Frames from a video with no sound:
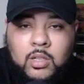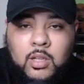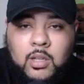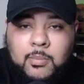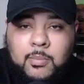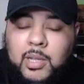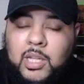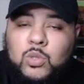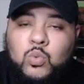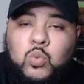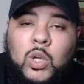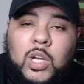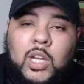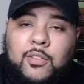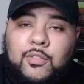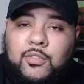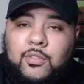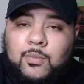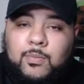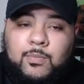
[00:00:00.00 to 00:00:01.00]
Because what
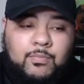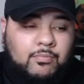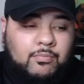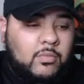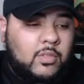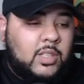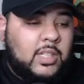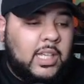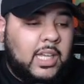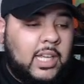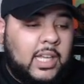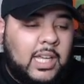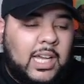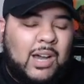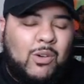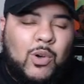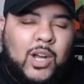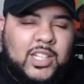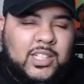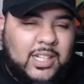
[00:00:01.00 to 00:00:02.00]
if, say, I
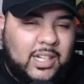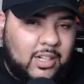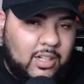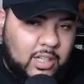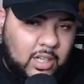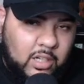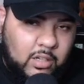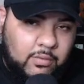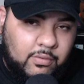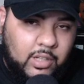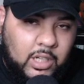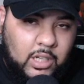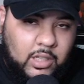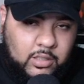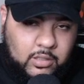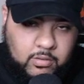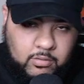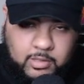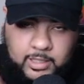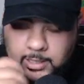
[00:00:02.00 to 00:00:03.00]
watch Aaron Donald
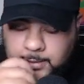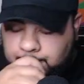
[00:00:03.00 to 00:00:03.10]
vlogs, right?